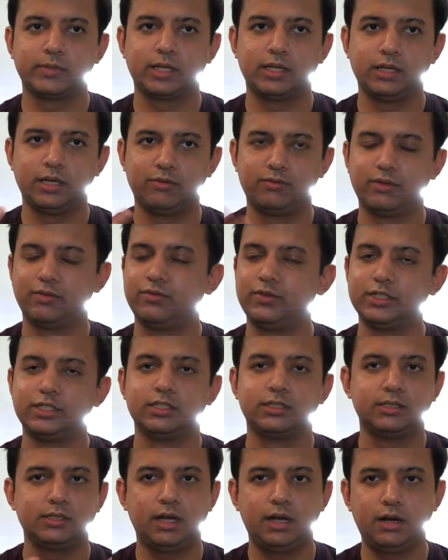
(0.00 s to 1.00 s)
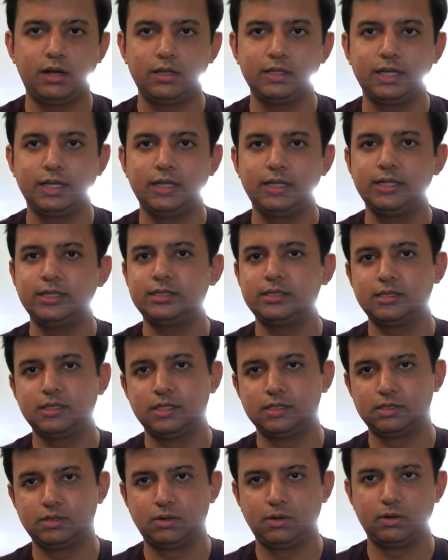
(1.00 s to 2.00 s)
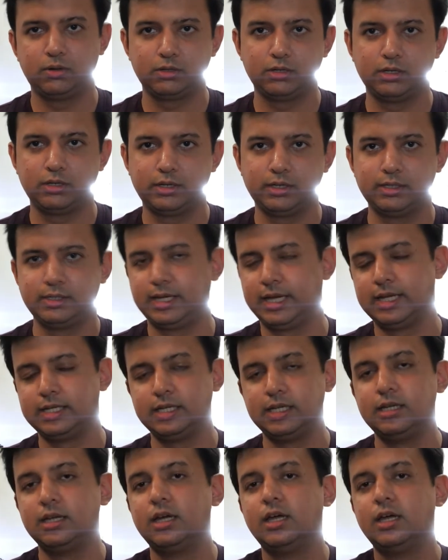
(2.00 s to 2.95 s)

if the fish is not on that list, it's all good and dandy.